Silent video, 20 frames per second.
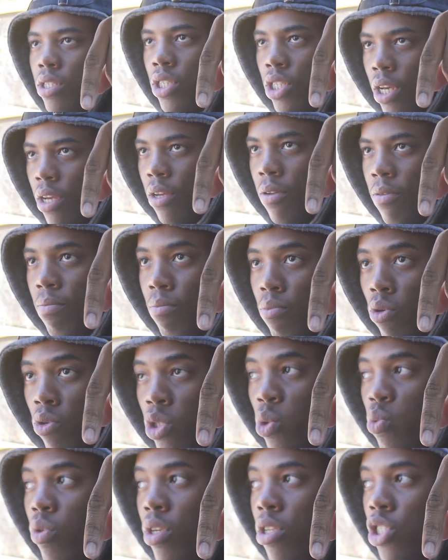to
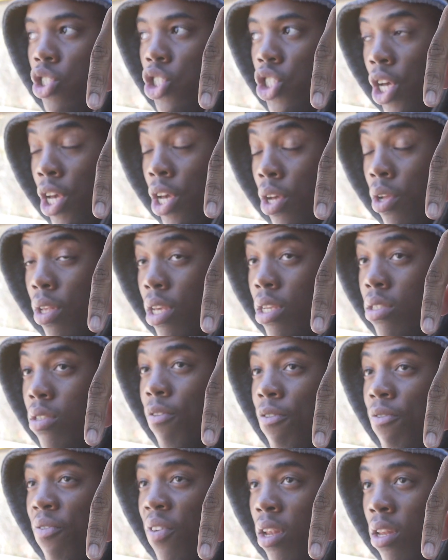jail. He's
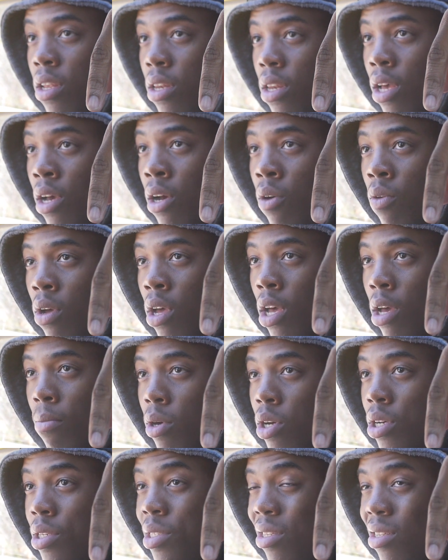a felon now
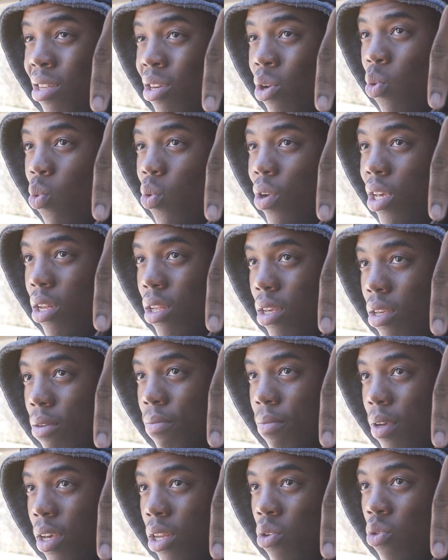because he did a wheelie
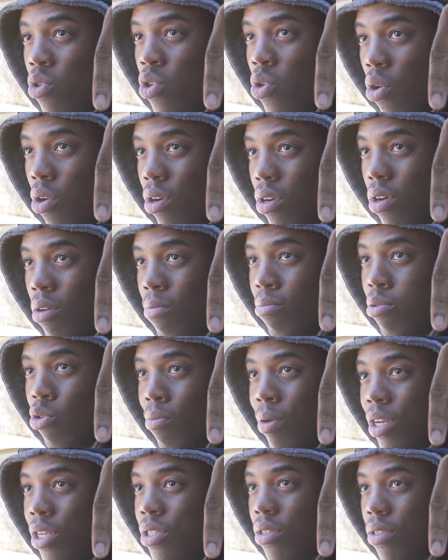in New York on
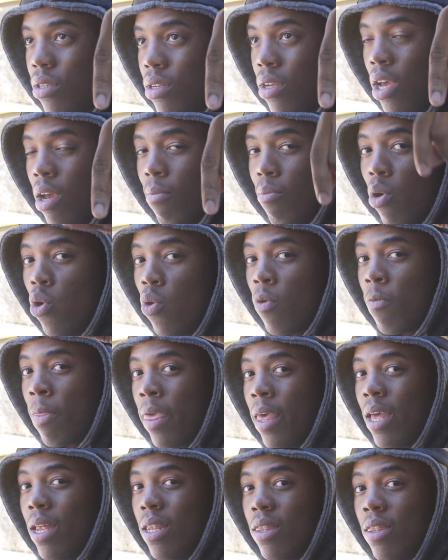probation. Bro,
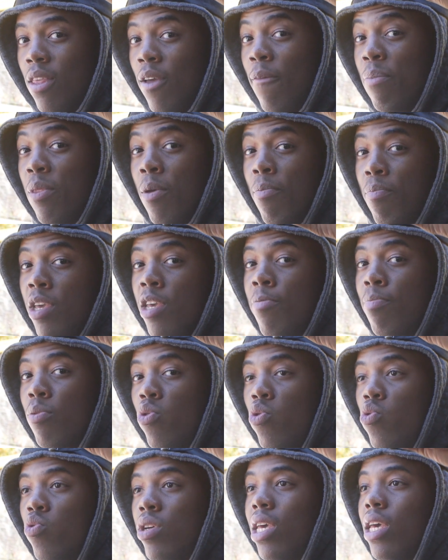the
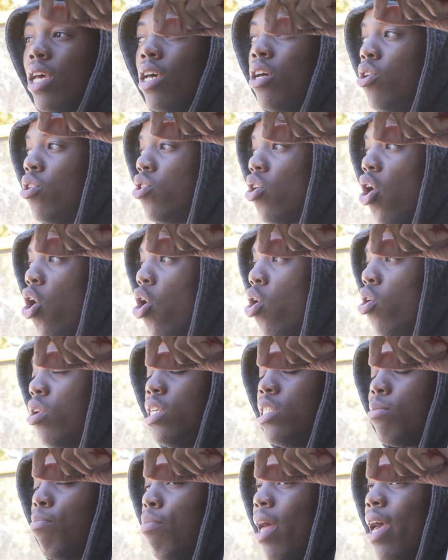people who killed all
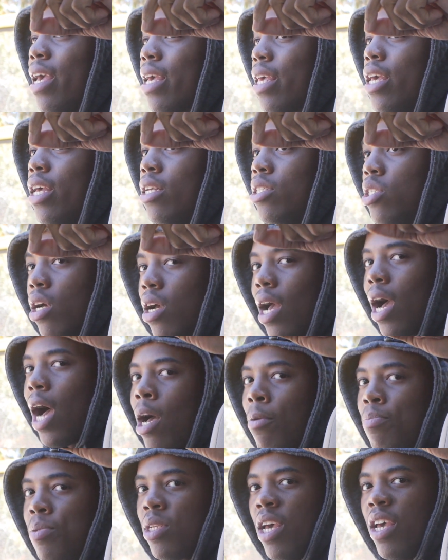these black kids, the
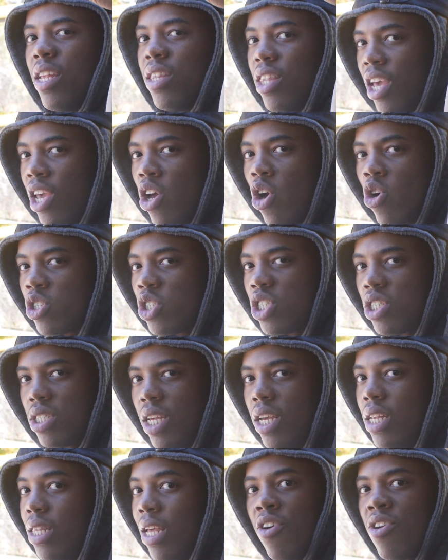cops, they're
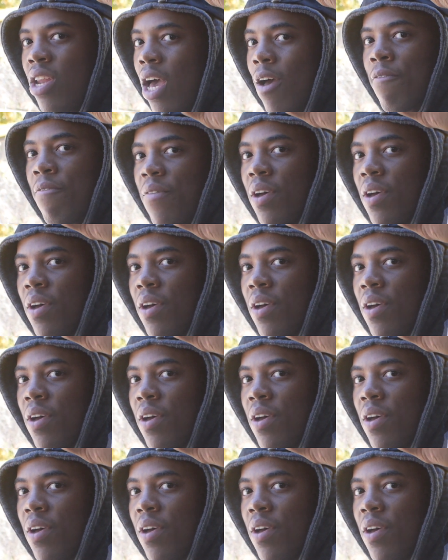not